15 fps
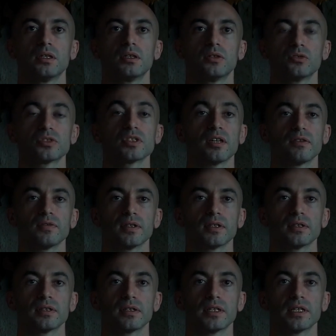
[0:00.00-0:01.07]
to suffer,
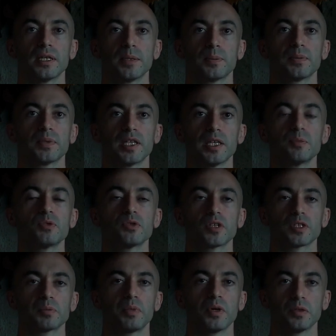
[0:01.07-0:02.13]
keeps you
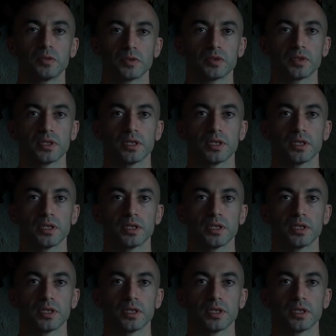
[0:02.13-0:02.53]
exposed.